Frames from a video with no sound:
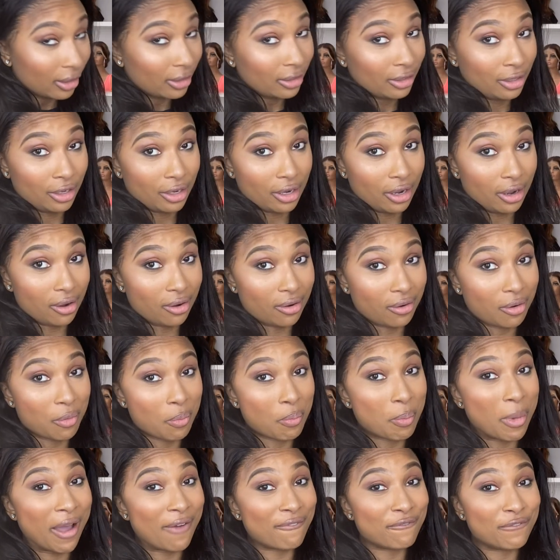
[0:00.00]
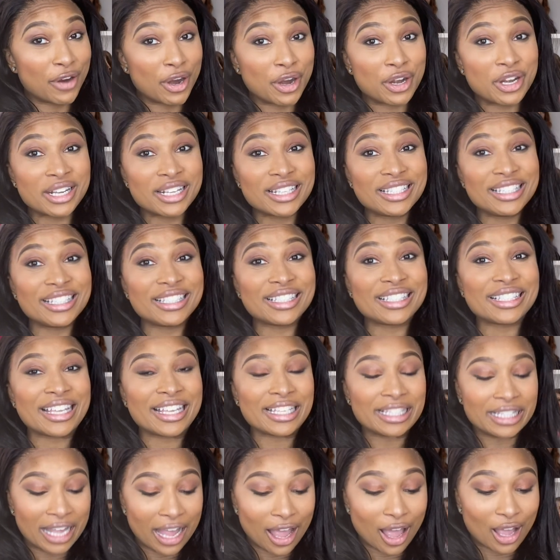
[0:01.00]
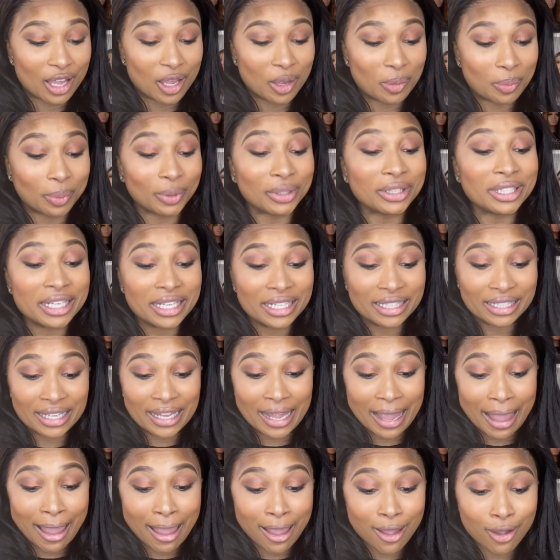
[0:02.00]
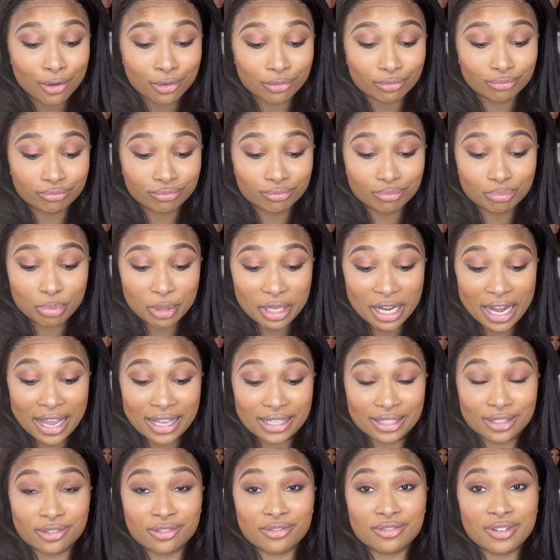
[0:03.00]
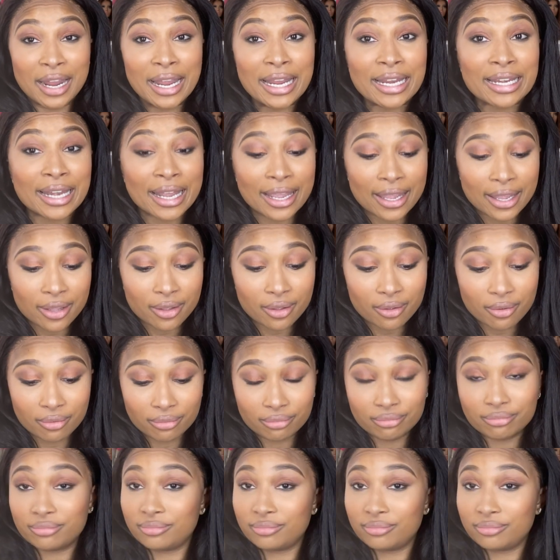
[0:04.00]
you know, my verdict is not completely out, but as of right now,